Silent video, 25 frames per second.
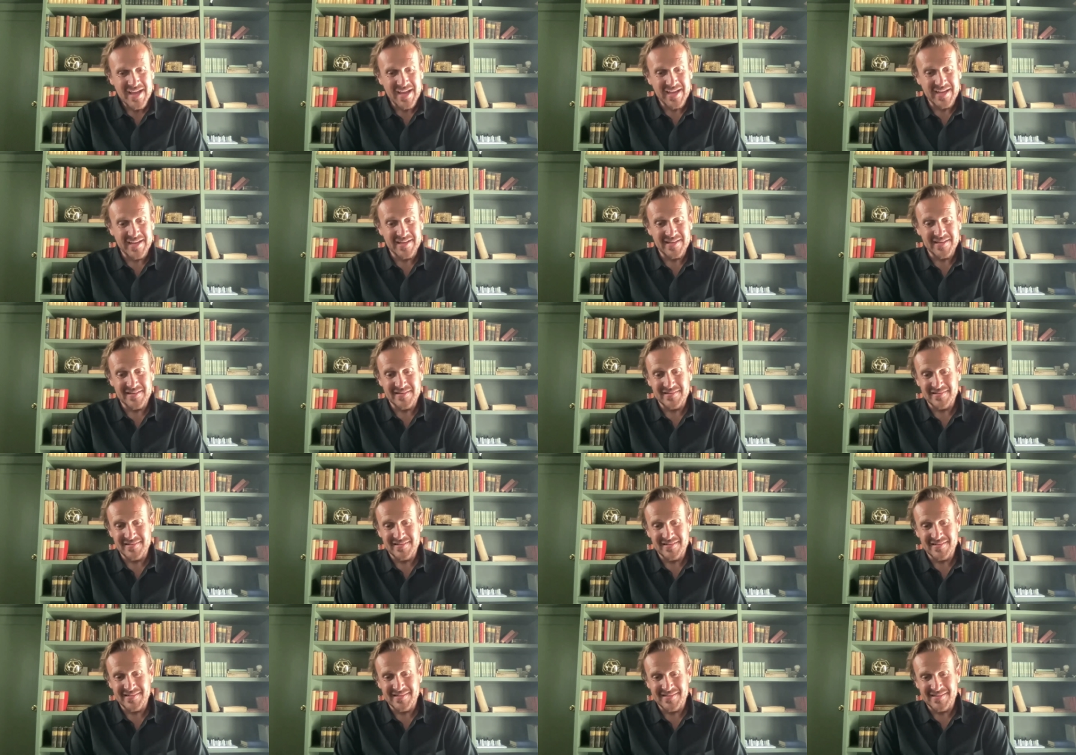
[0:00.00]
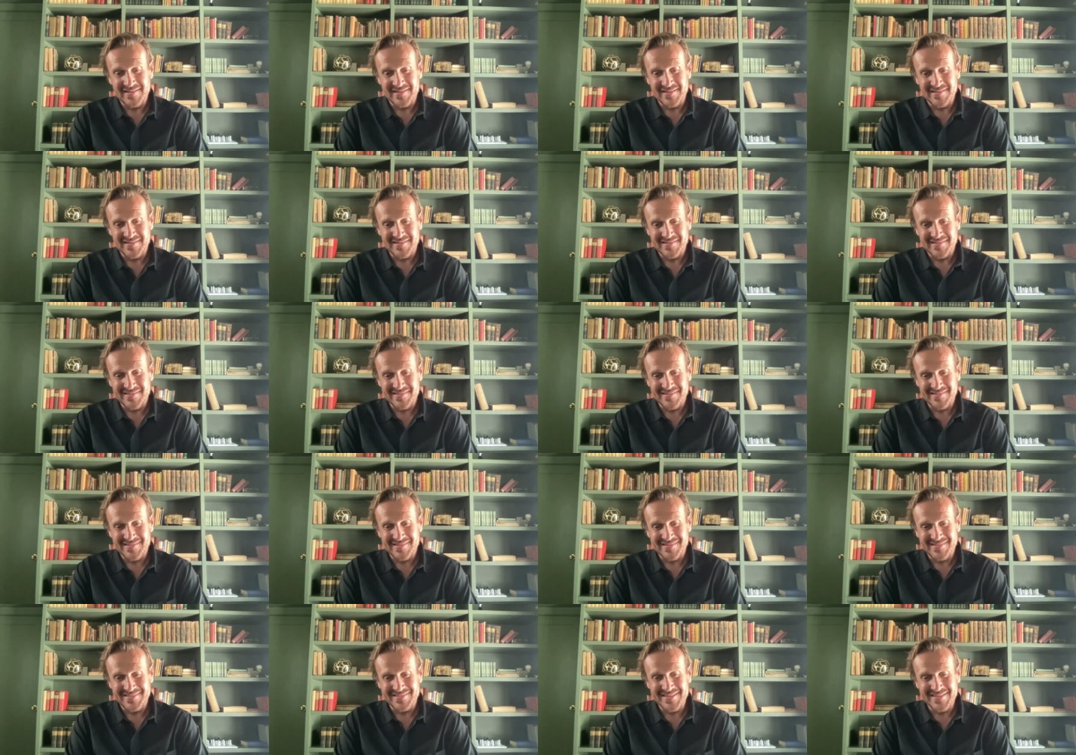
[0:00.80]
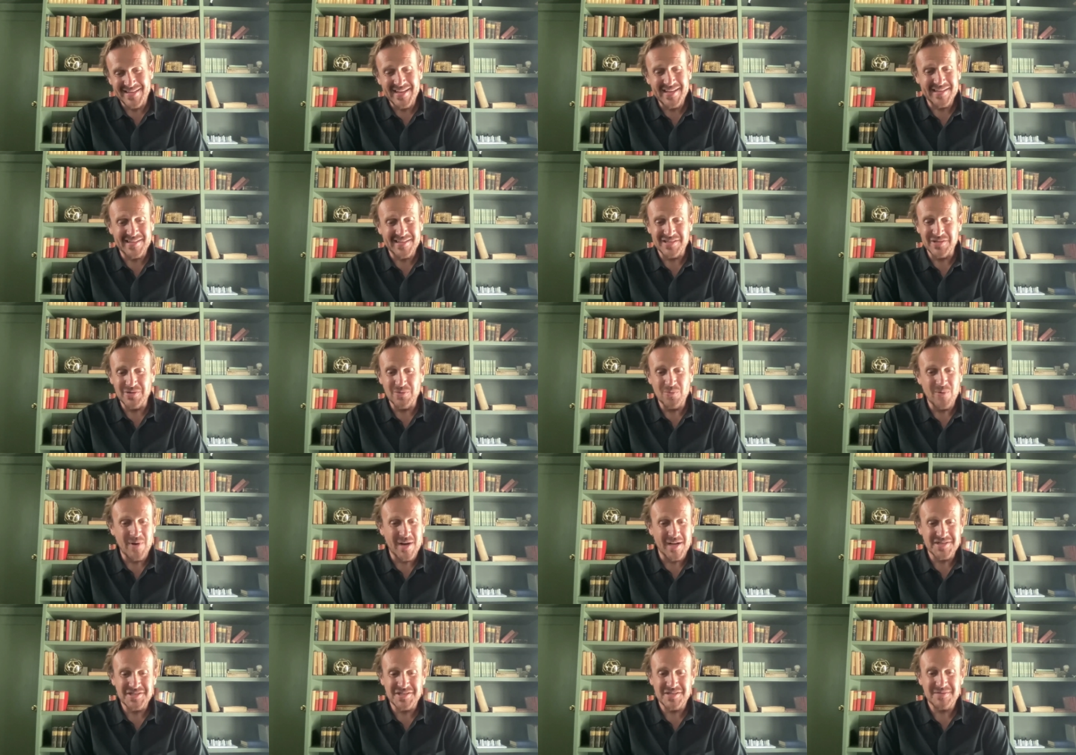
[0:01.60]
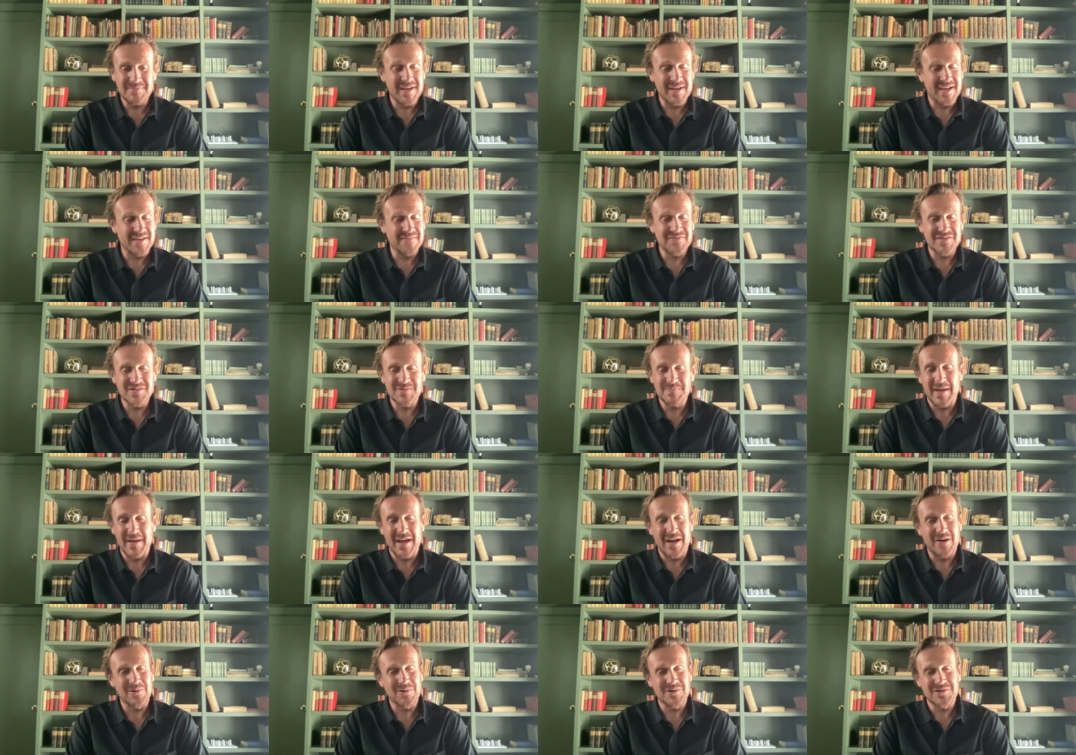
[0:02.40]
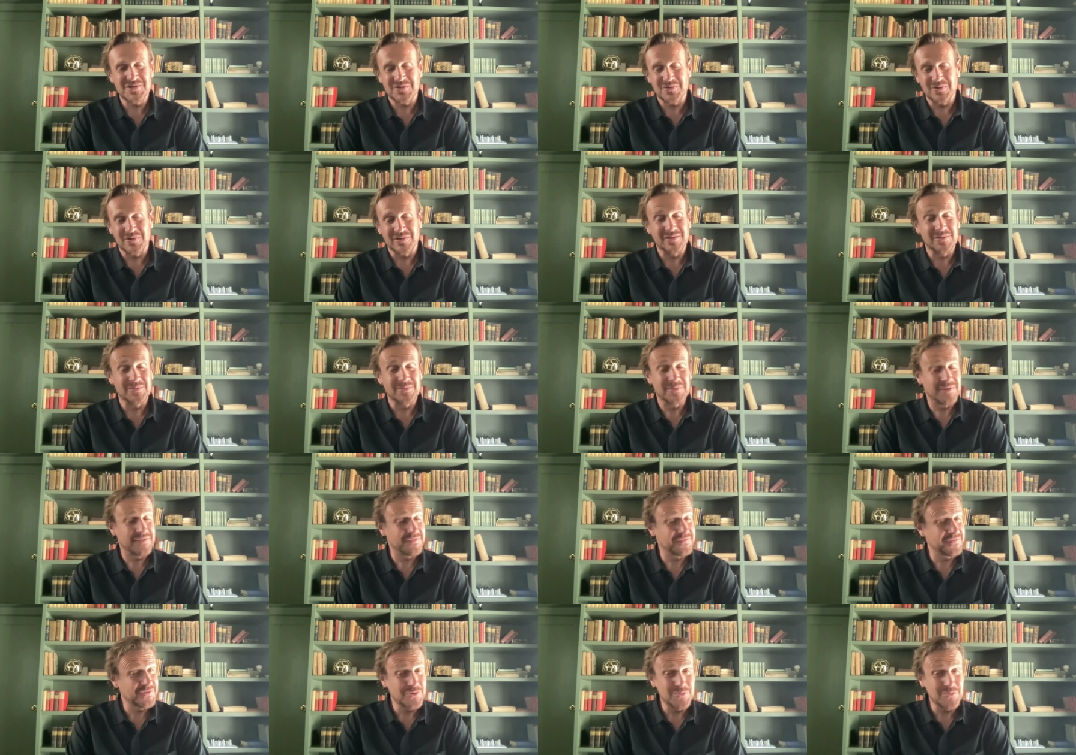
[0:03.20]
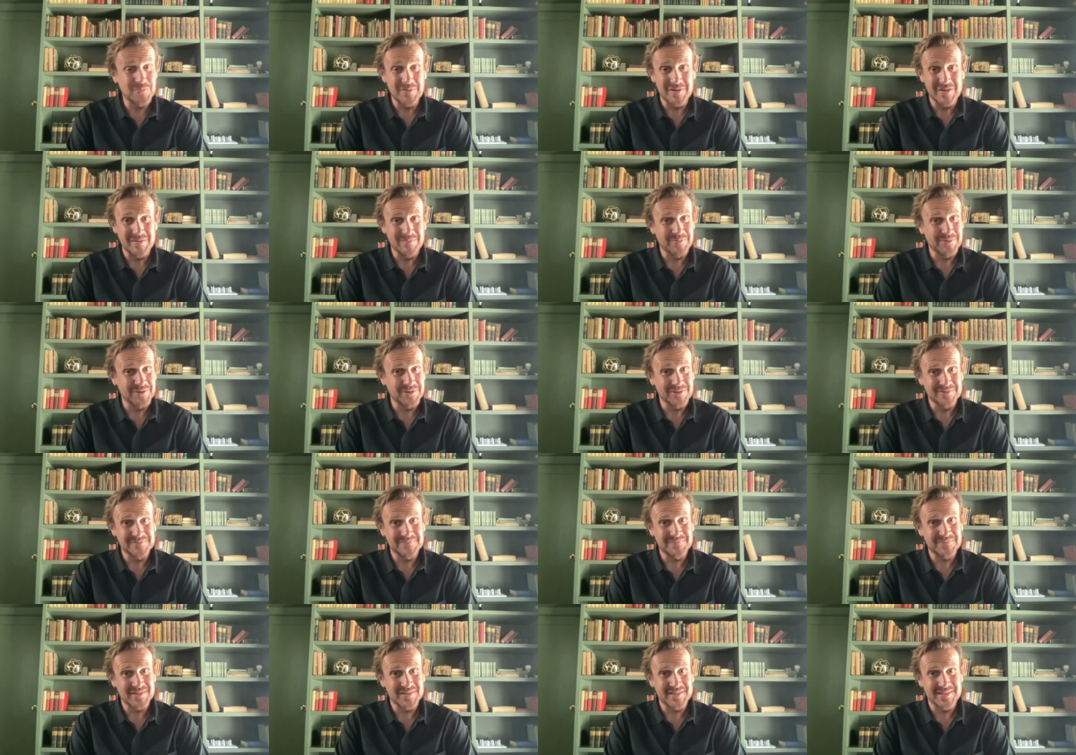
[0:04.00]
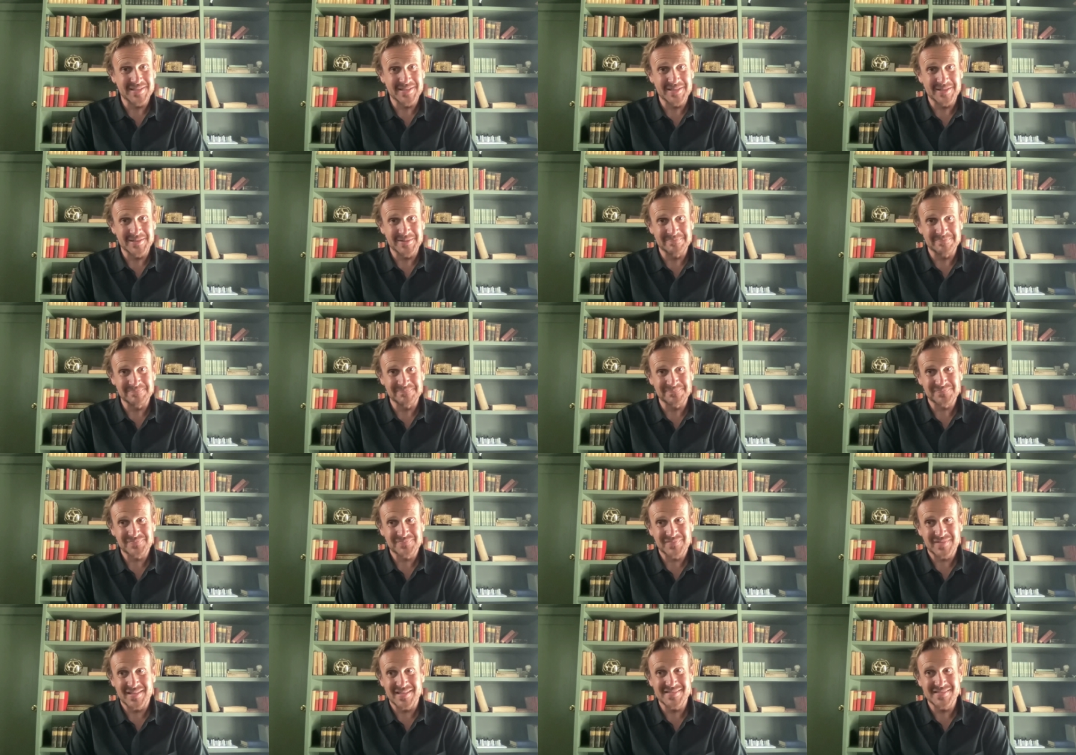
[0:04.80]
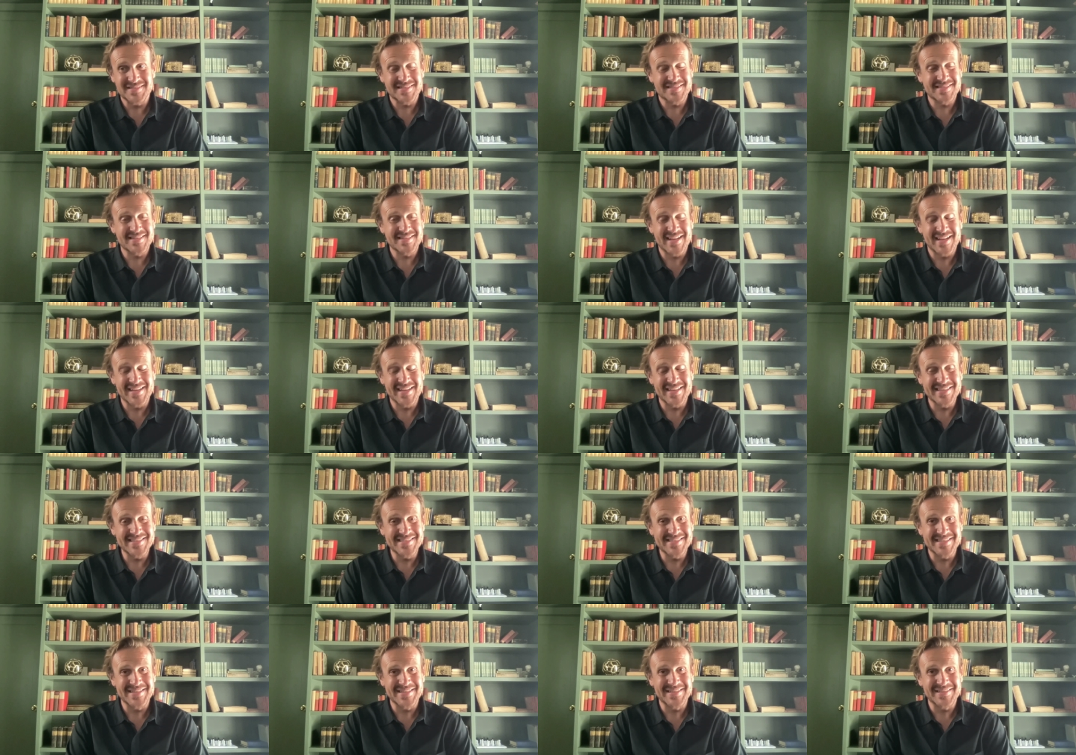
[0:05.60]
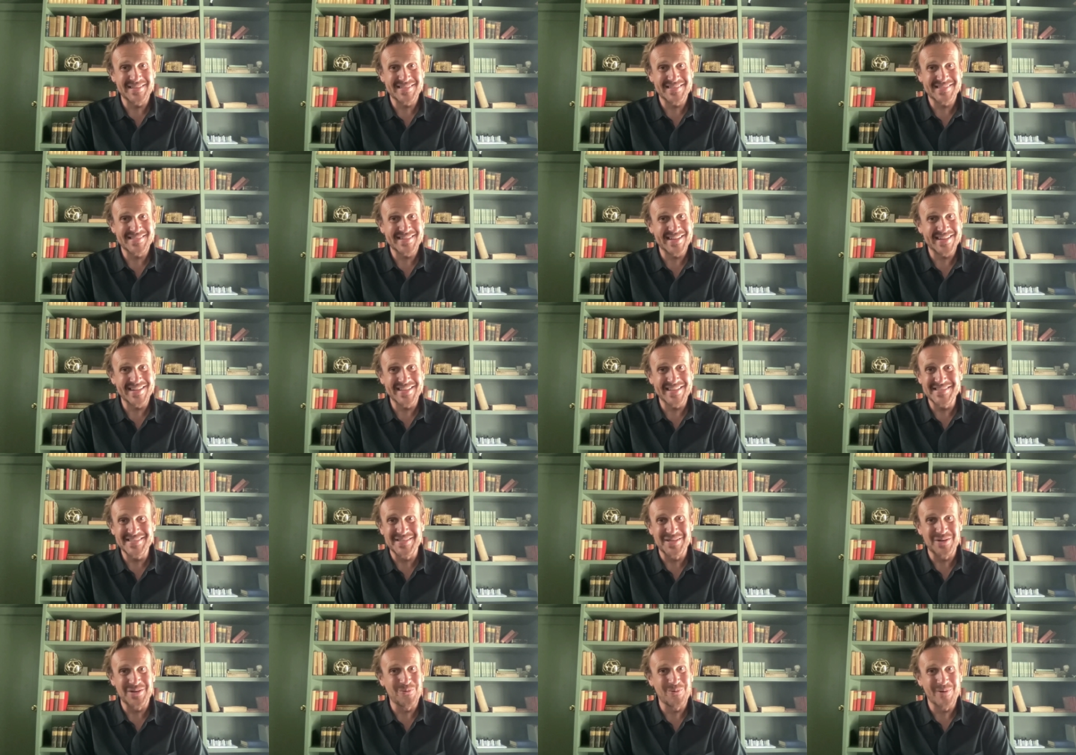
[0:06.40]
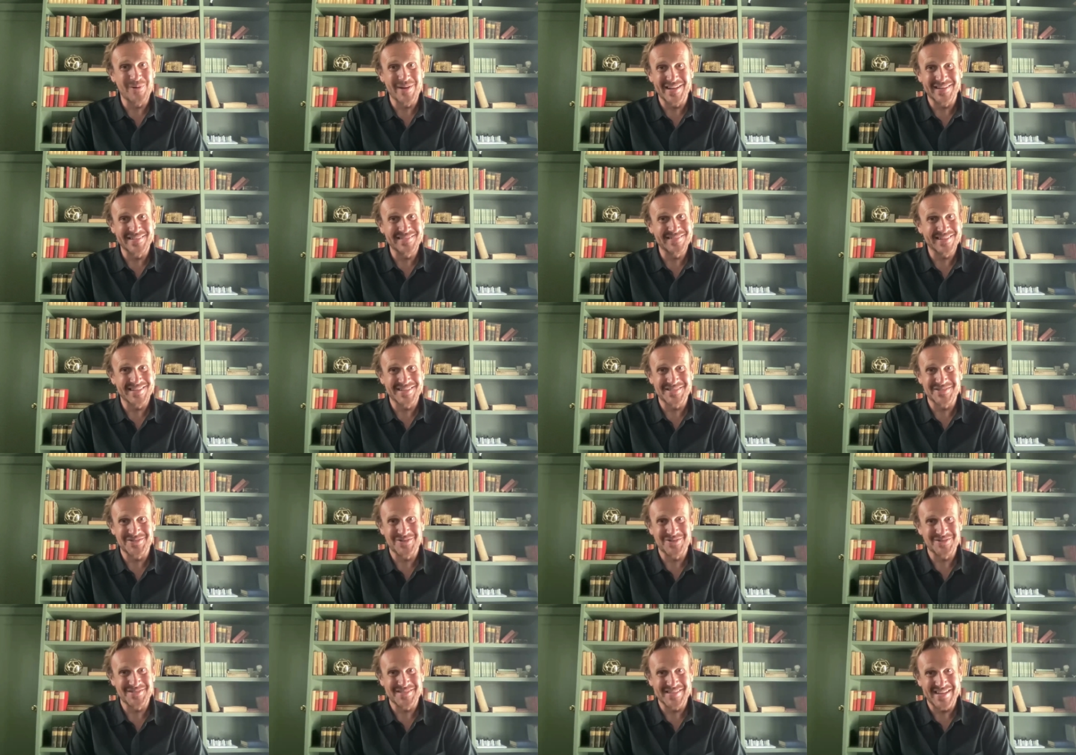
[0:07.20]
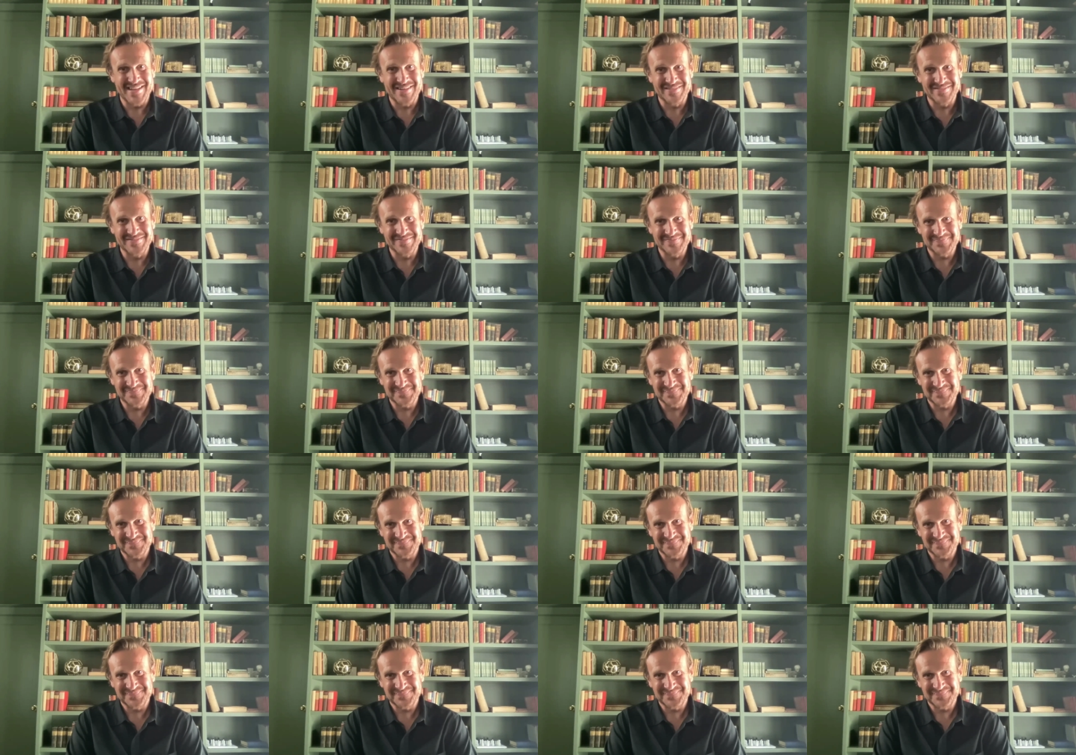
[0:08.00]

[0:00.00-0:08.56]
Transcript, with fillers: And uh, yeah, you watch him have this power struggle with a few people. Um, because it's not easy to it's not easy to win. It turns out.